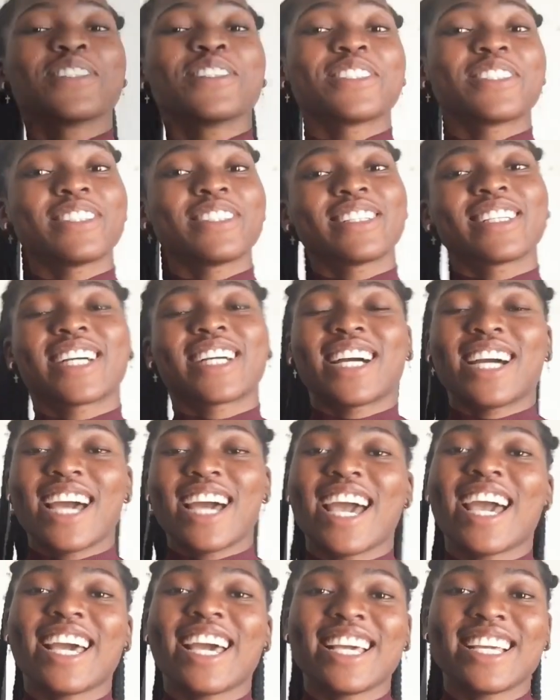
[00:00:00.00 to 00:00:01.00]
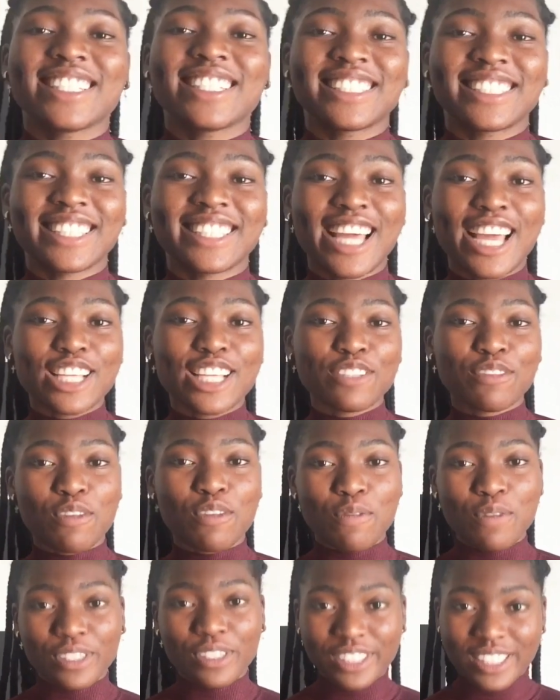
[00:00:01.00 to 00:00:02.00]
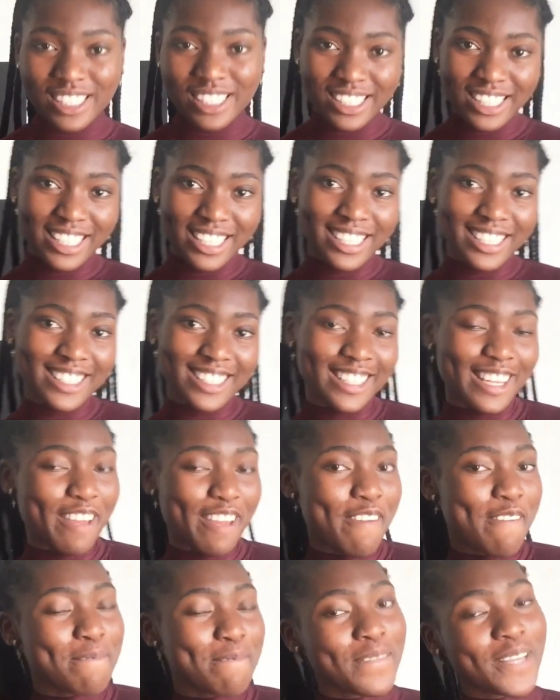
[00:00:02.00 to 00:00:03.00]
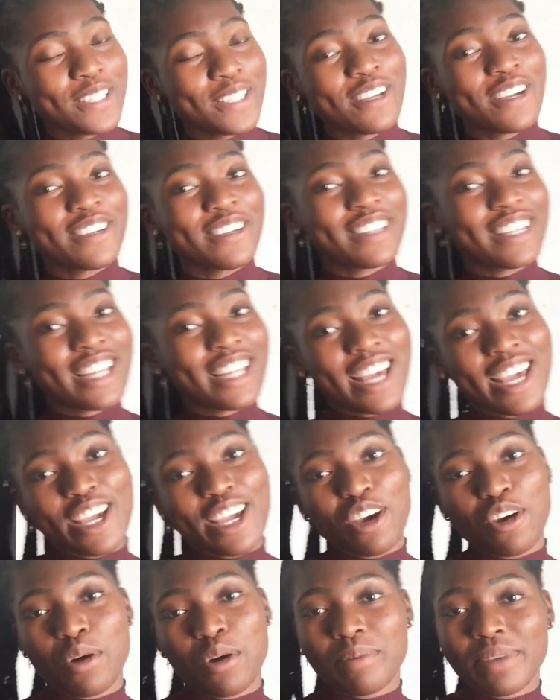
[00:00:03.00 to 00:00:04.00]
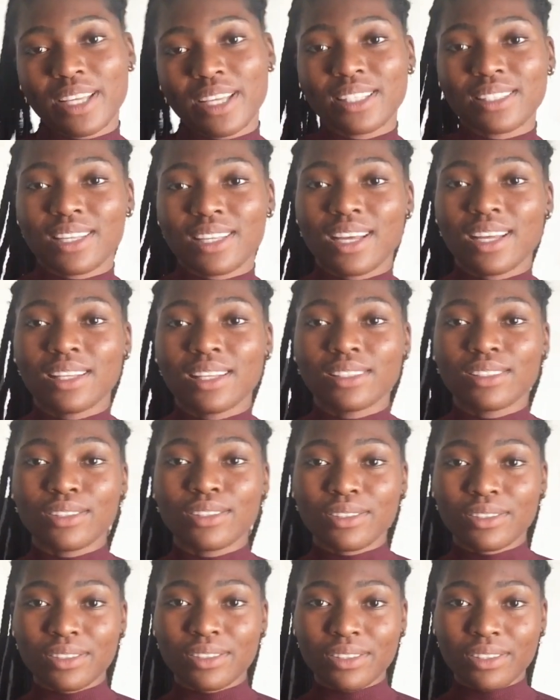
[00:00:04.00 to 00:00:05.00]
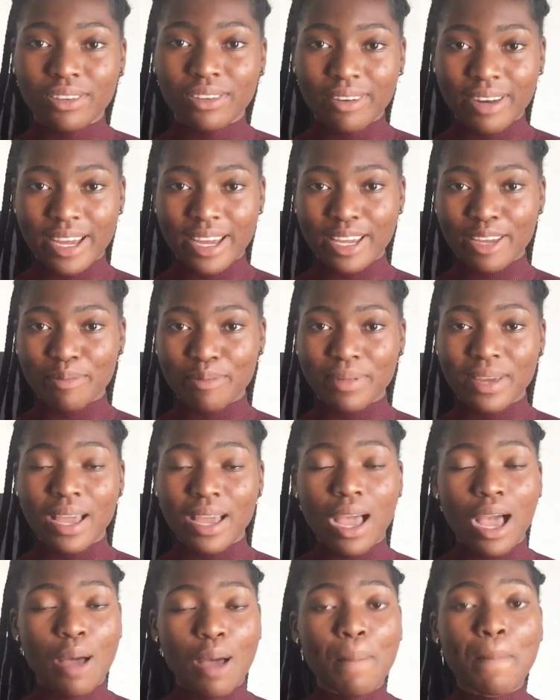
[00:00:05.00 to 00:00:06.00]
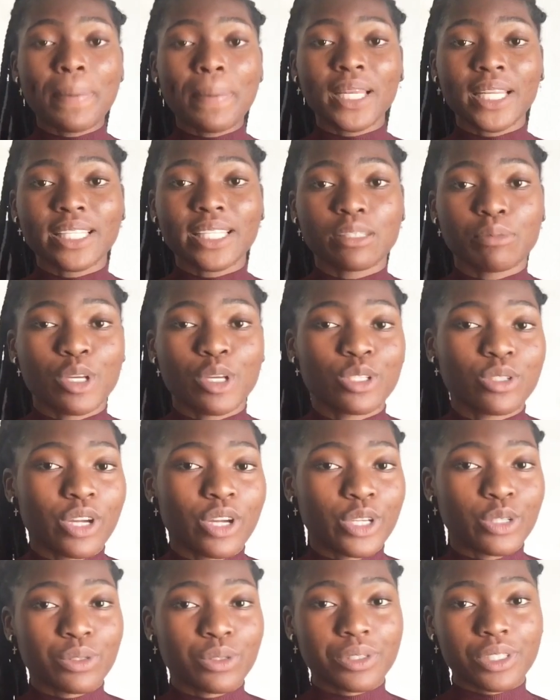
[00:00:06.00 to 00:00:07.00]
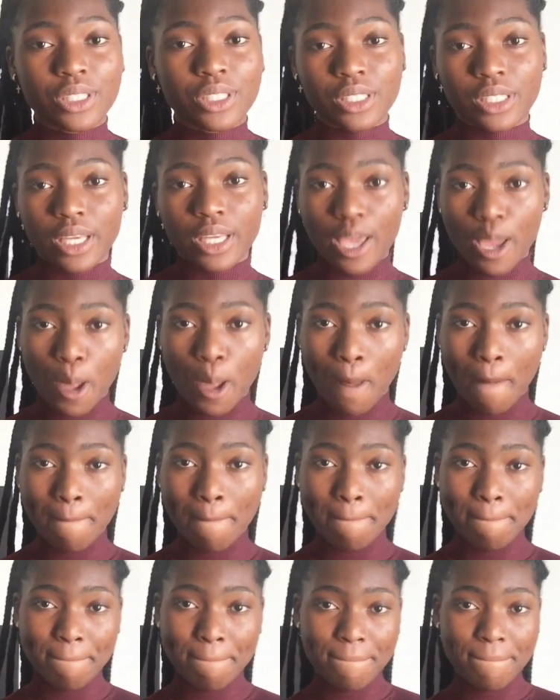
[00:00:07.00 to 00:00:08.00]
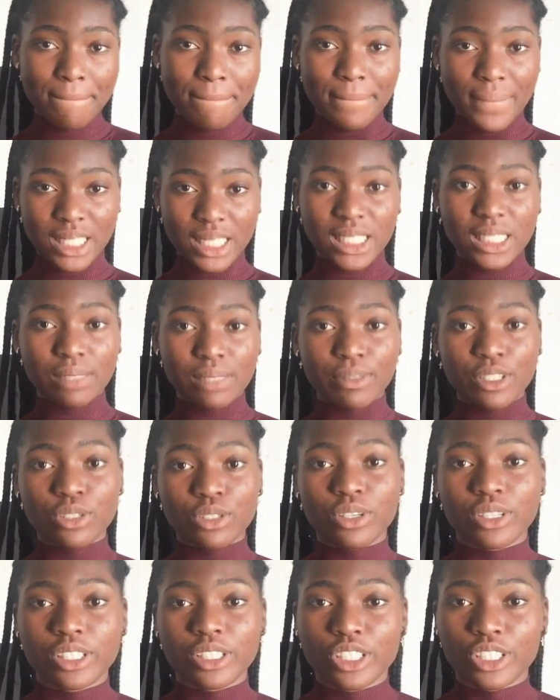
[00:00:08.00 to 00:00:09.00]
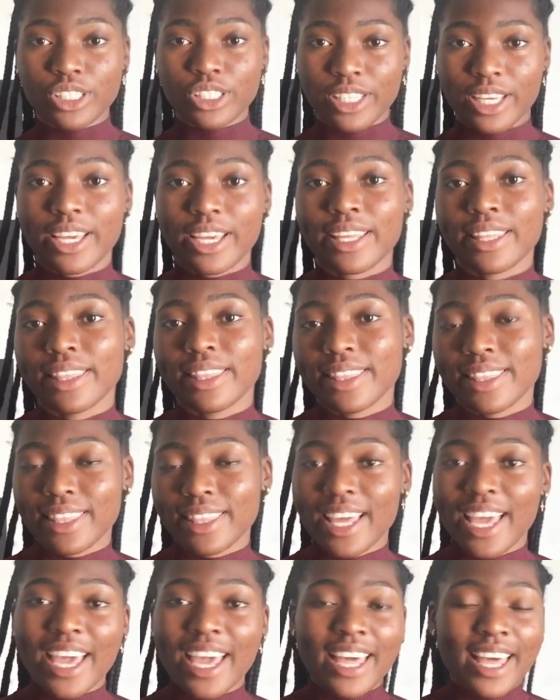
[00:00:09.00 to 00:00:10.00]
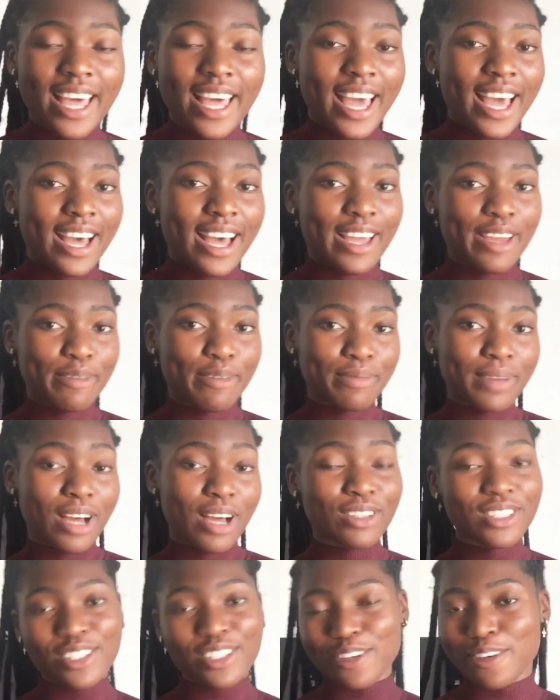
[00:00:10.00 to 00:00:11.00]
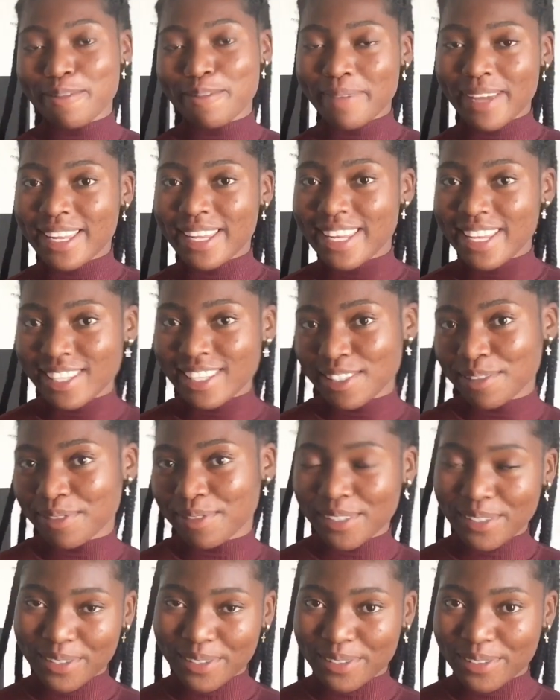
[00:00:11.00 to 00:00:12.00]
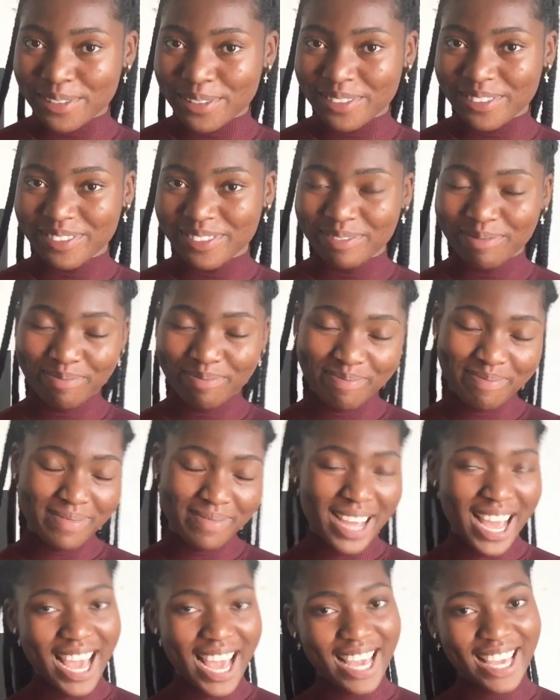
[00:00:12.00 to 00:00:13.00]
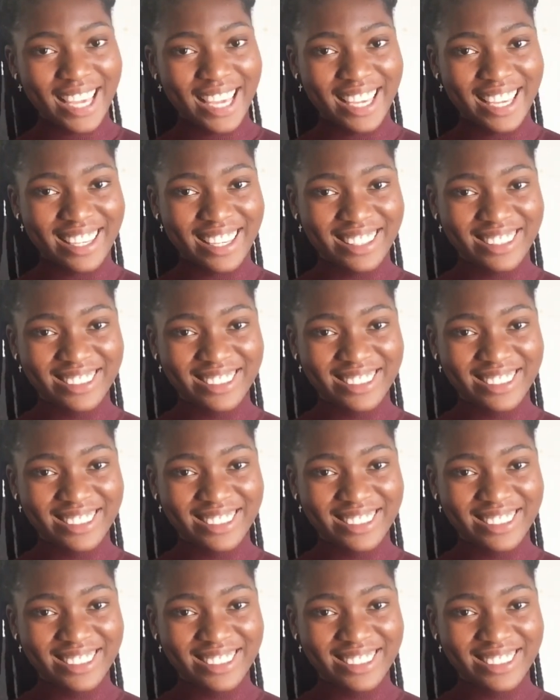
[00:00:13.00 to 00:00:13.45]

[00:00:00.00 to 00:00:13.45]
So guys, thanks for watching. Make sure you like, comment and subscribe, and please make sure you share. Please make sure you share. I'll see you in my next video. Bye.